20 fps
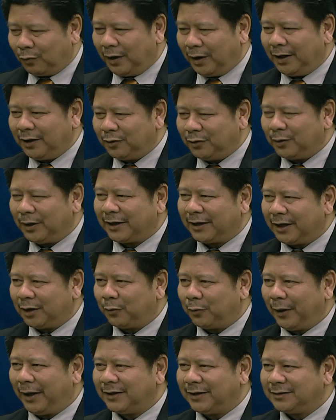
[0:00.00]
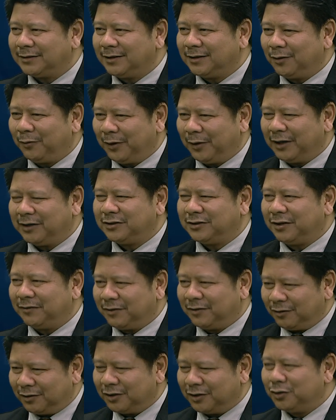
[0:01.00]
why do I get wet when I
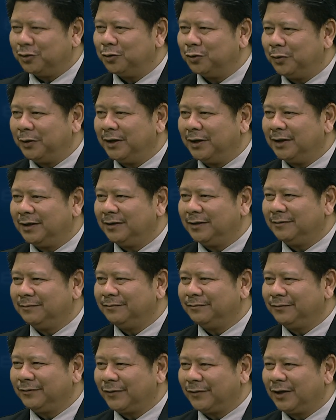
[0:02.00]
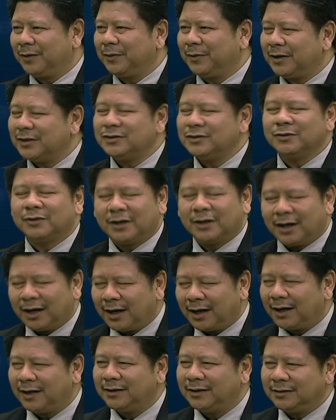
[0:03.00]
travel on a two-wheeler? Because you
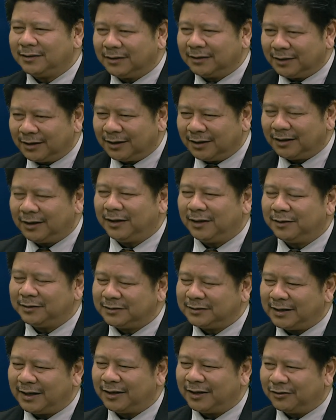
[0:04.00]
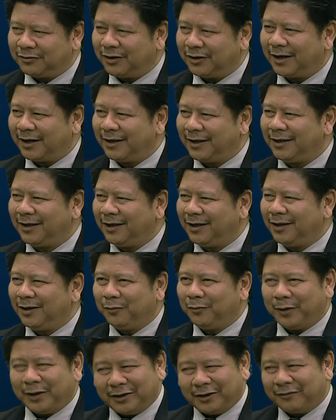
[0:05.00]
can't stay dry
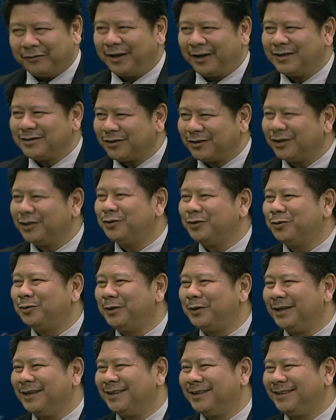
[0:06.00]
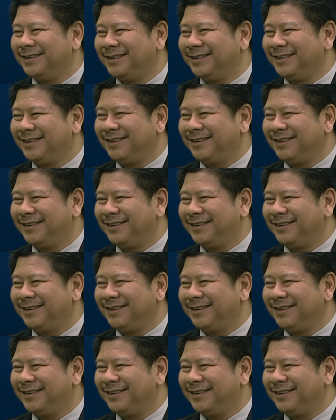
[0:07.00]
when it rains on a two-wheeler.